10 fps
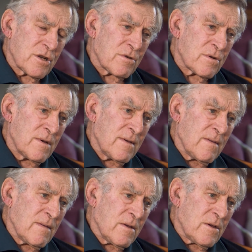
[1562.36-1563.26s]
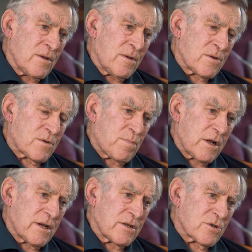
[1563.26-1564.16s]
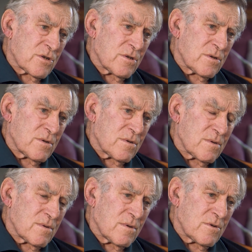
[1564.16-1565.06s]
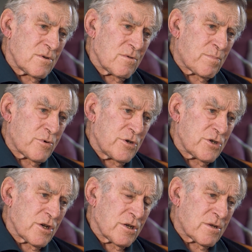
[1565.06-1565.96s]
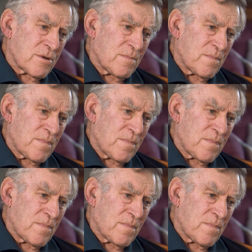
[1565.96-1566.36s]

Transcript: you know, and it's players, uh, you appreciate,